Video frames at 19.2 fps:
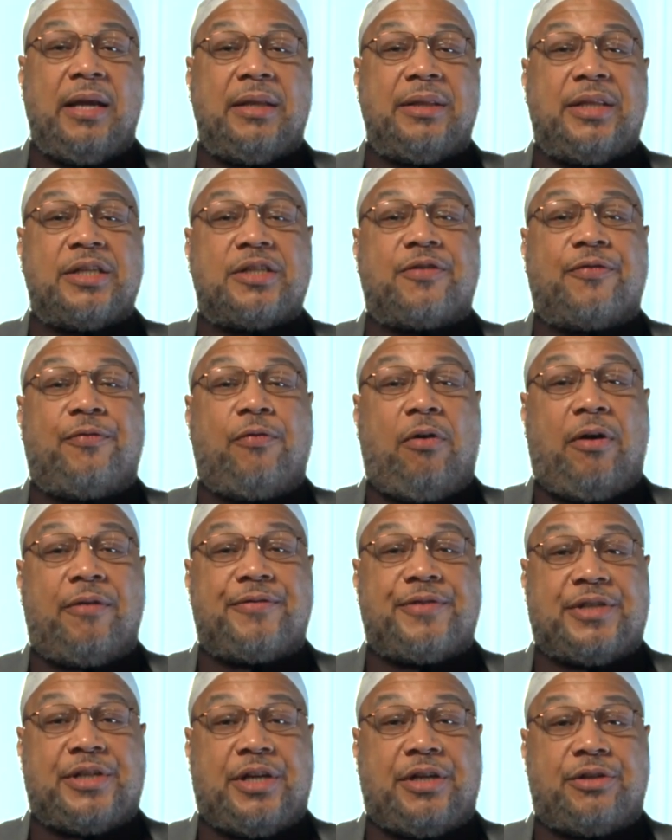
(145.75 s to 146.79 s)
This
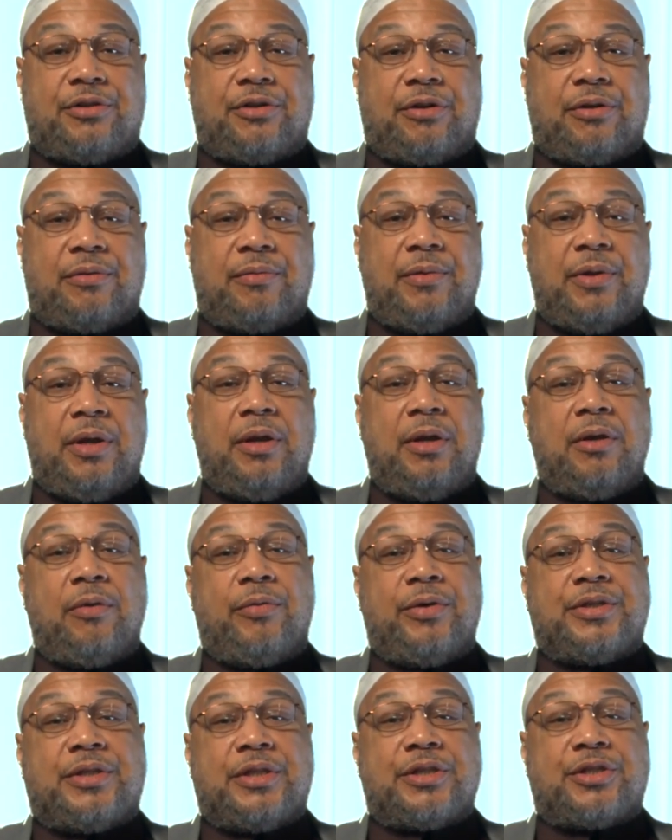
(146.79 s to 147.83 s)
fourth gender,
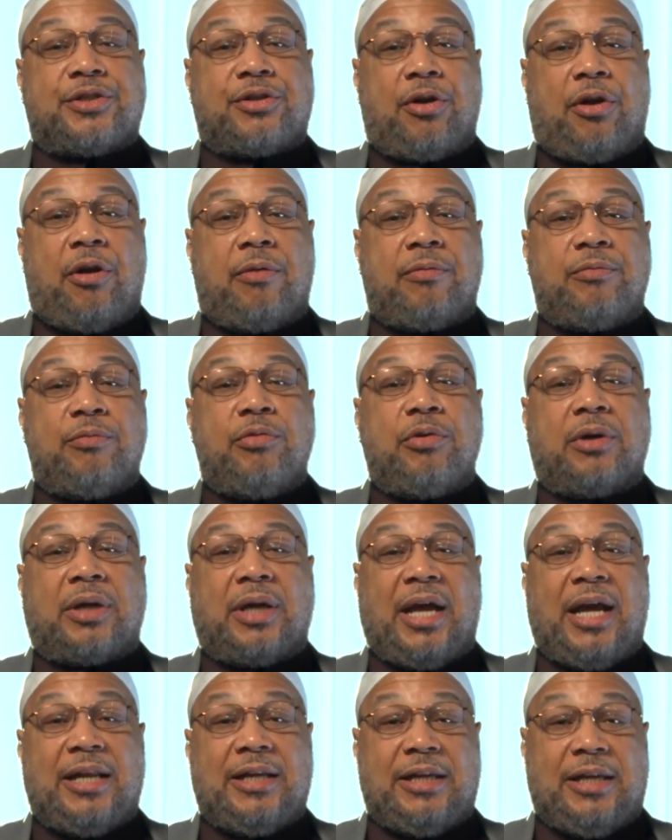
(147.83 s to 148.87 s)
which is termed
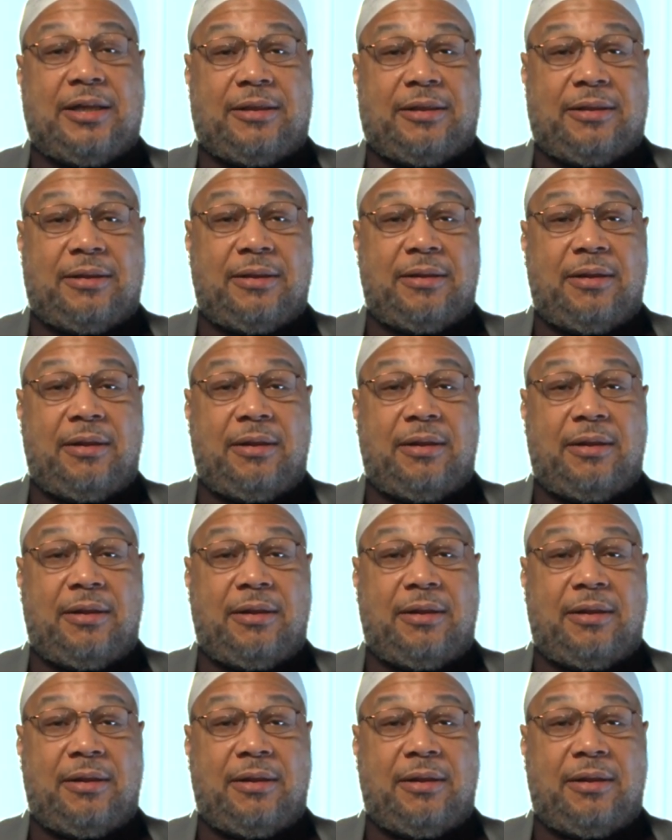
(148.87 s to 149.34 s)
muhannath,